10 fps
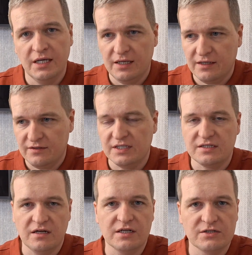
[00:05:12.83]
the
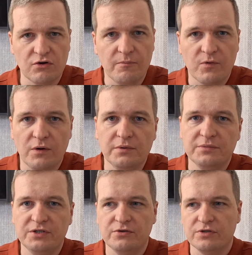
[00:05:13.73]
start-stop
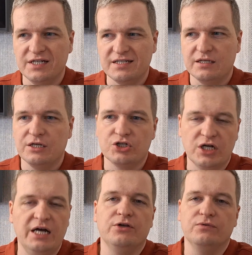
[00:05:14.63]
problem in your Nissan
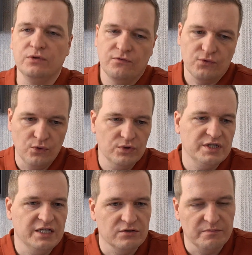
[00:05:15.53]
Qashqai, you will of course
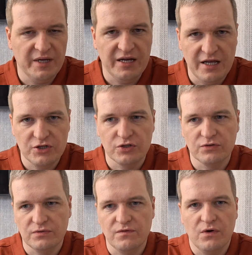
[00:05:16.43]
need to pay
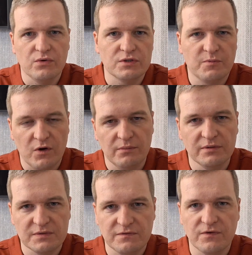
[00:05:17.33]
attention to those
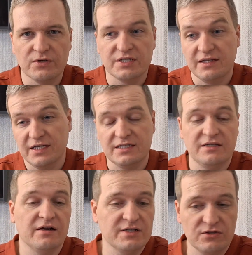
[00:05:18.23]
problems first, and the
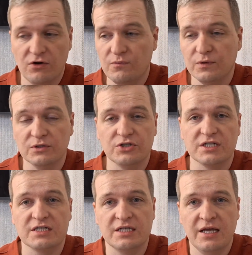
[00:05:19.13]
start-stop will
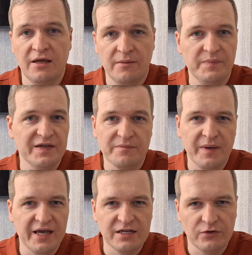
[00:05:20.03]
just be
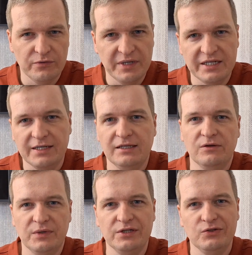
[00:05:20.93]
repaired
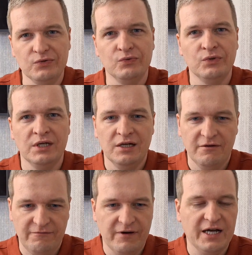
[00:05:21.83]
automatically when you
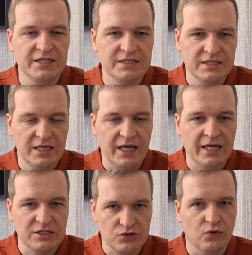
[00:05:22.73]
find
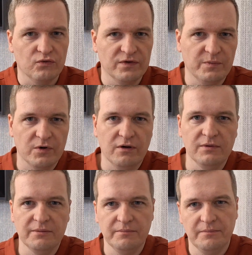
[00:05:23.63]
and solve the
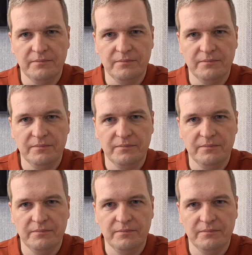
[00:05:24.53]
problem.